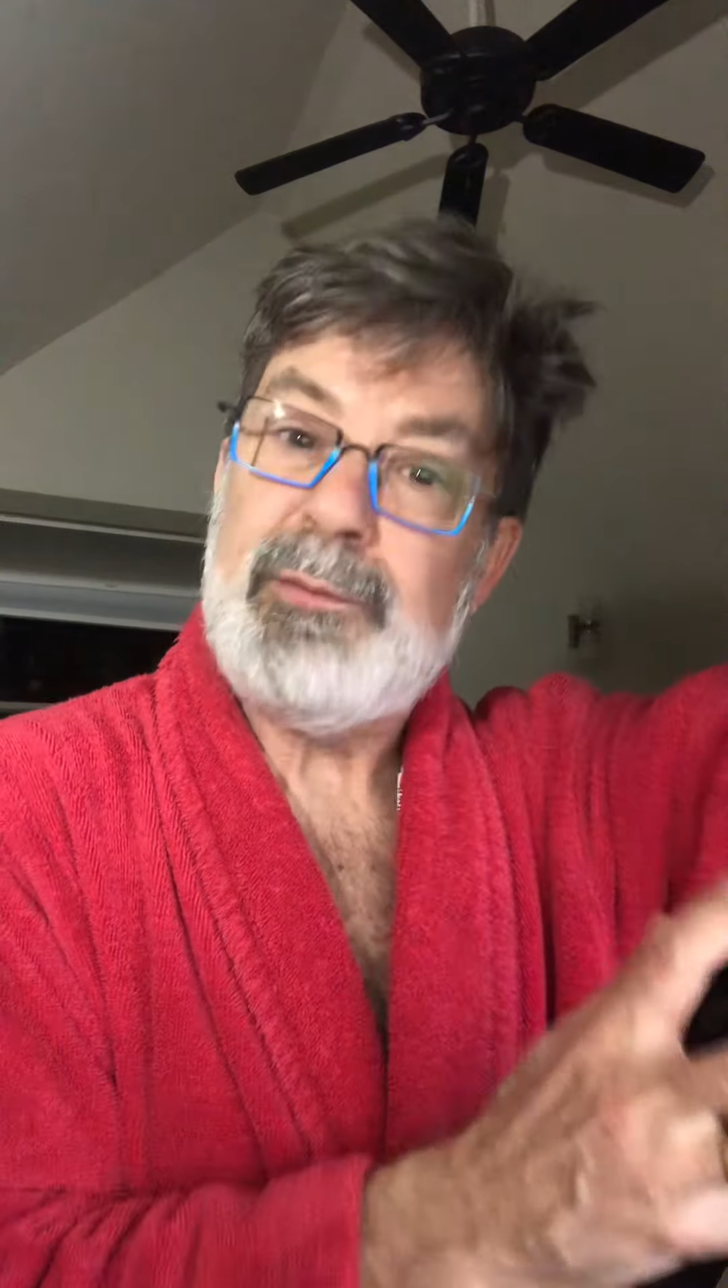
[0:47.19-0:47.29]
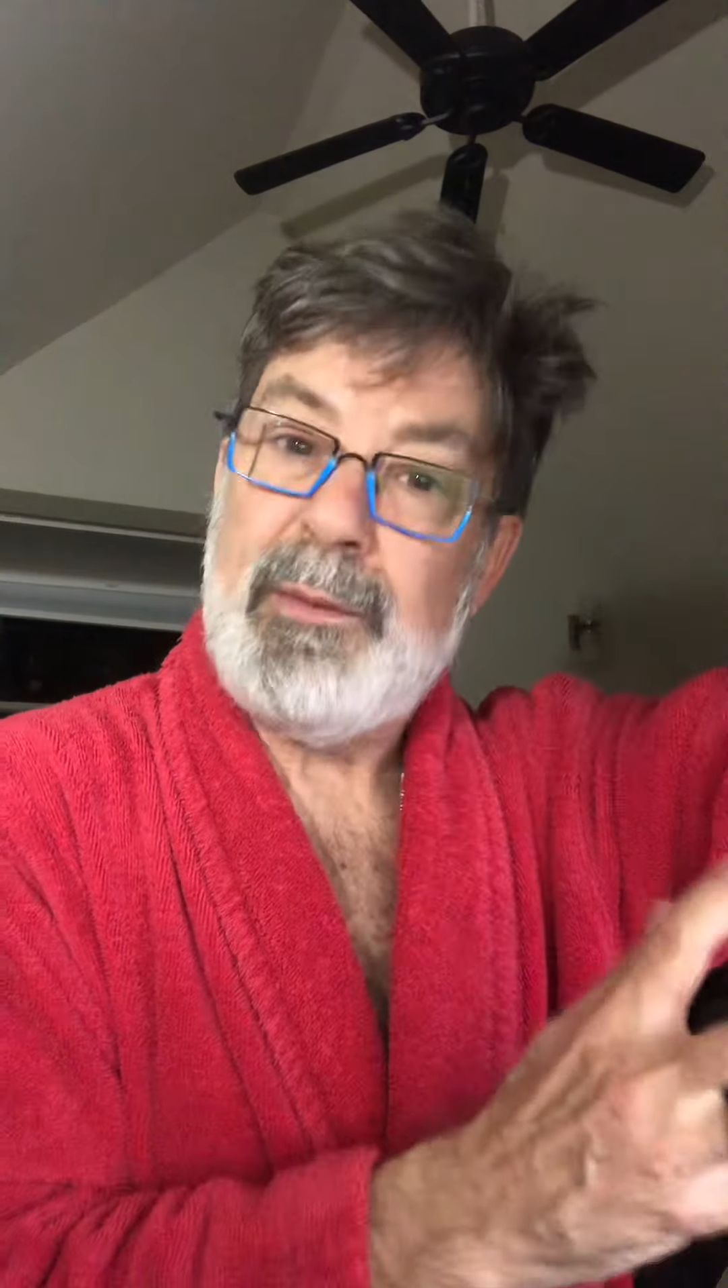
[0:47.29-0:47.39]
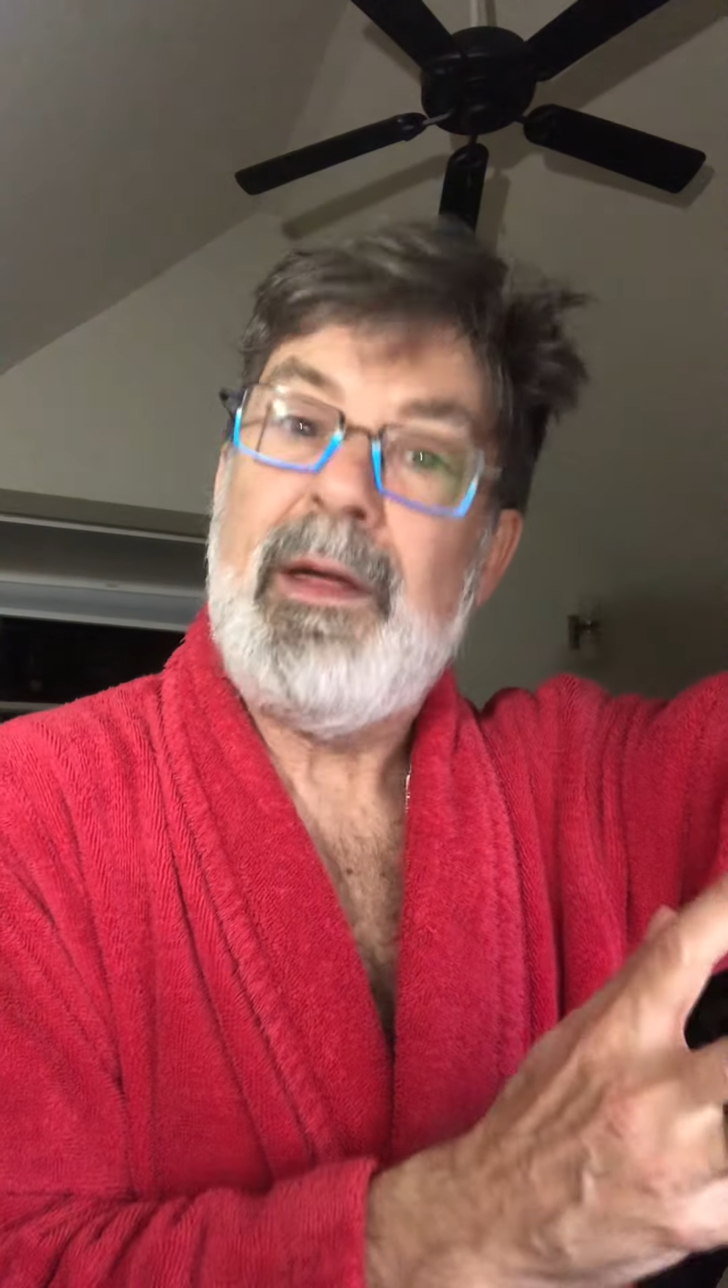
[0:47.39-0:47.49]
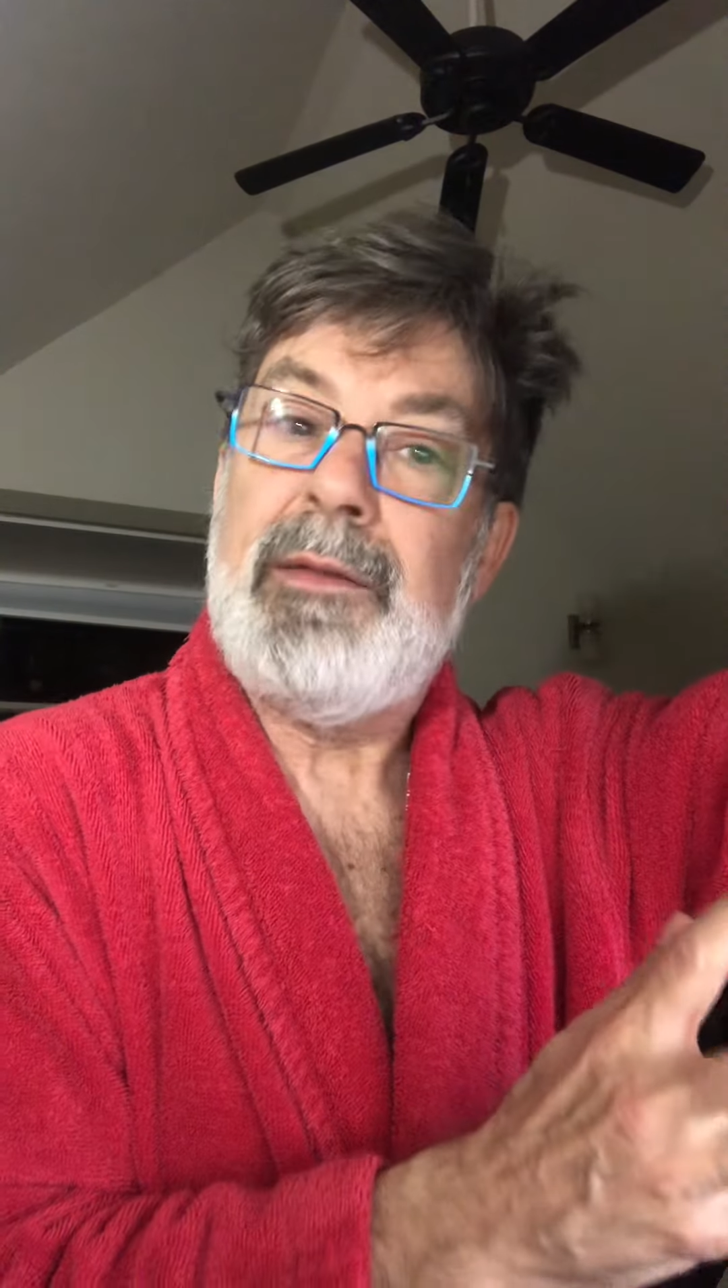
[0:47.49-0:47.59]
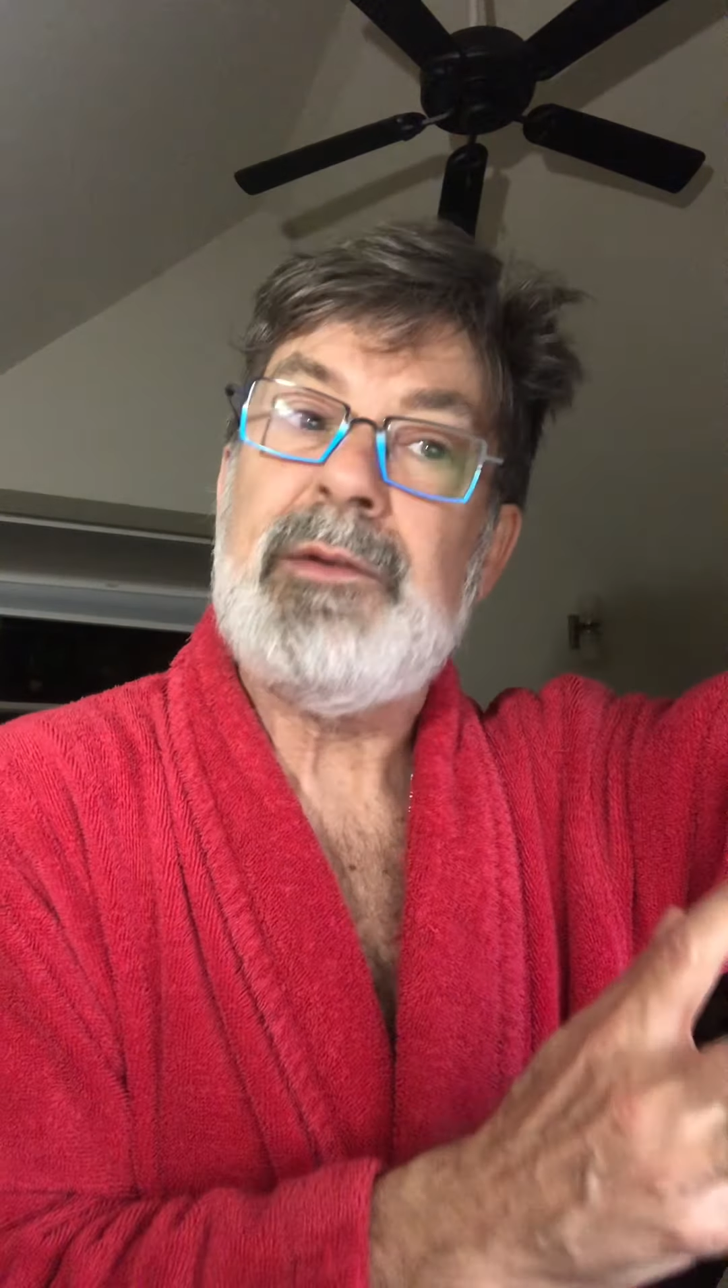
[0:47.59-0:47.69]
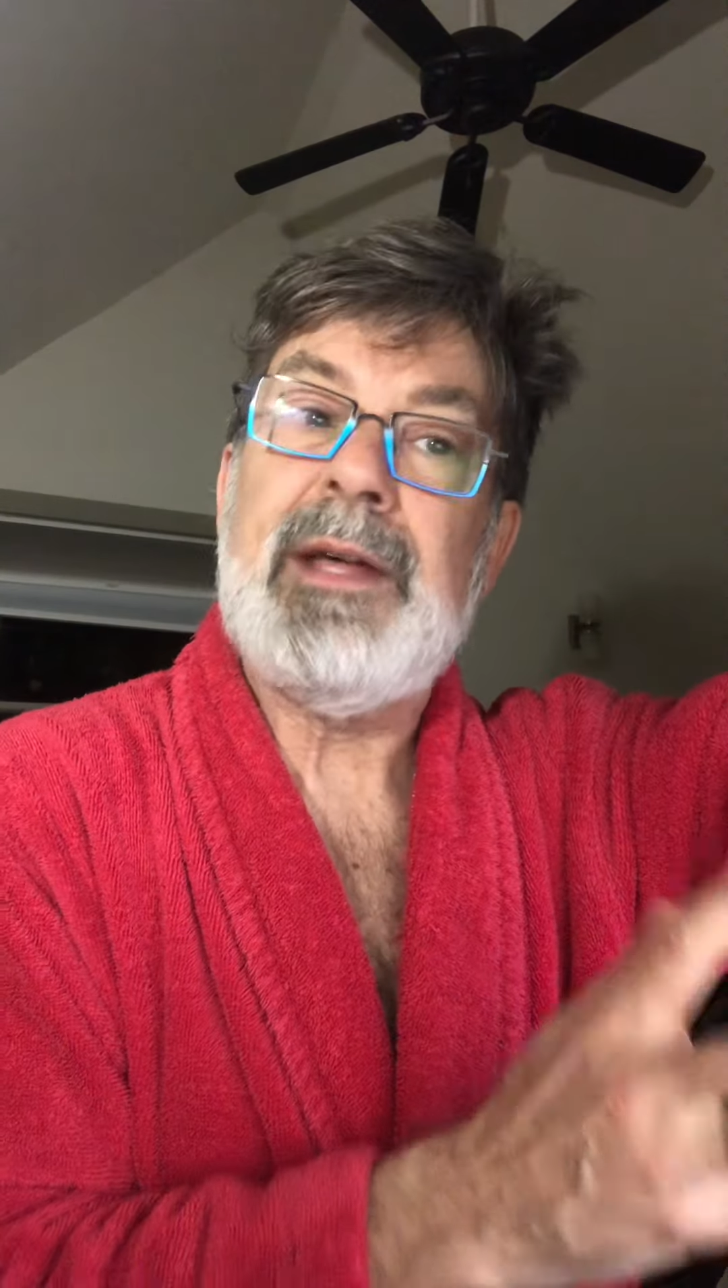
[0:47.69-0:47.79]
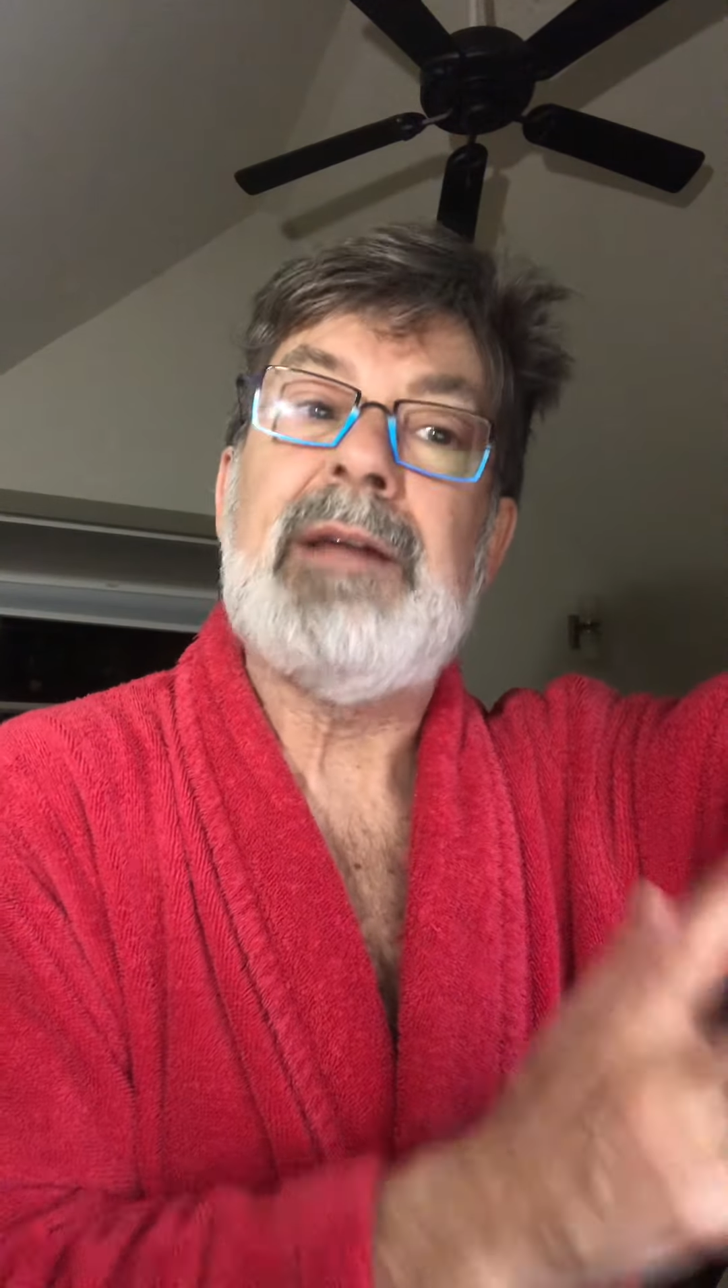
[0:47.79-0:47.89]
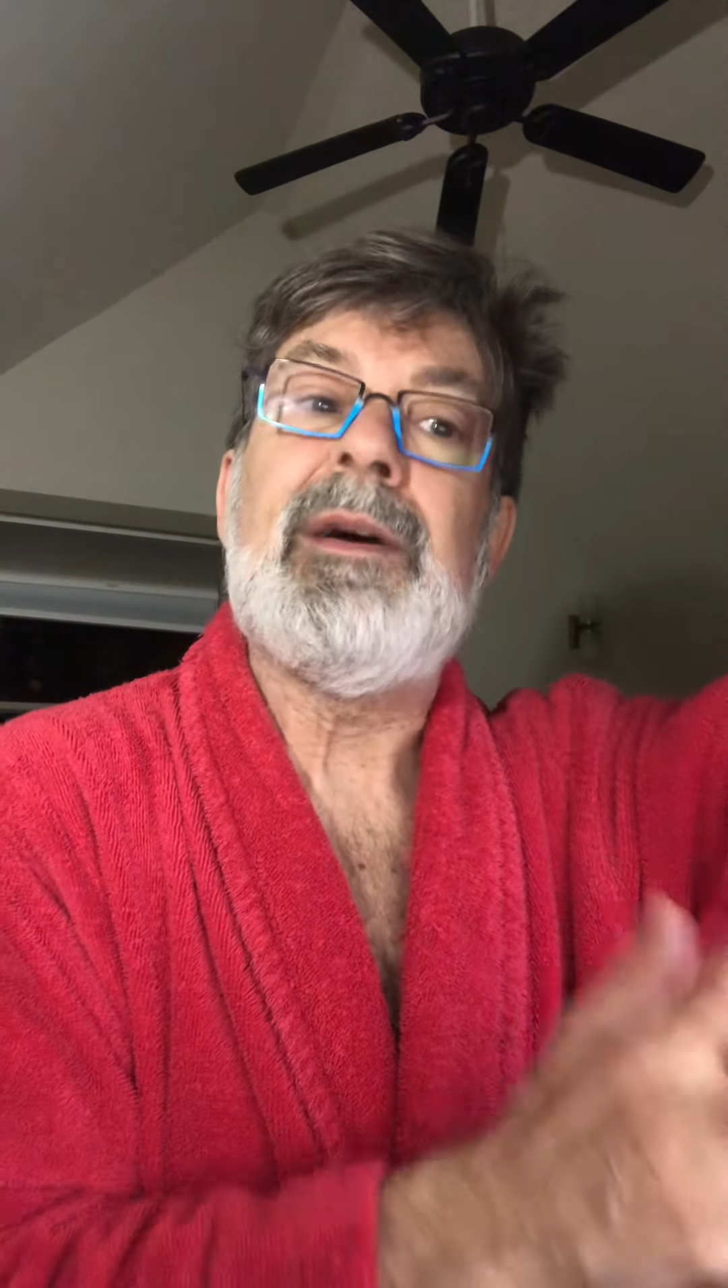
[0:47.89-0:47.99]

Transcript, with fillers: with others out of